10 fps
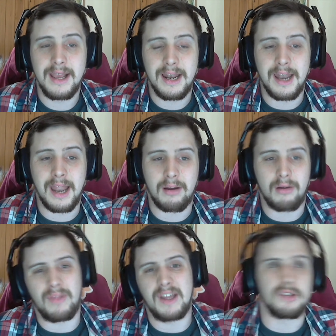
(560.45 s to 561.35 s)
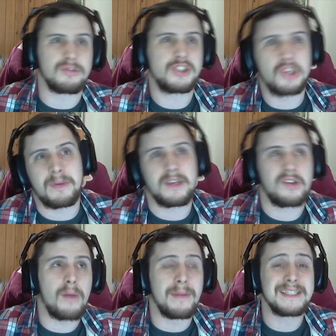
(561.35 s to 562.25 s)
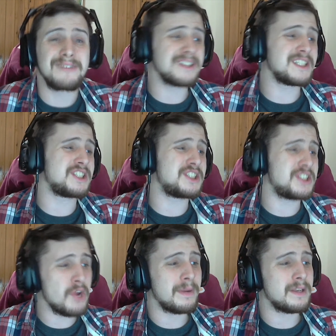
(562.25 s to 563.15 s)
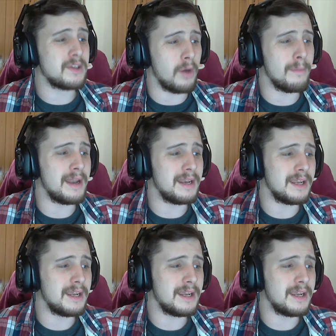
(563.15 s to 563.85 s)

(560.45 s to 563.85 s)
Like, oh, they do stupid comments. If there's a stupid comment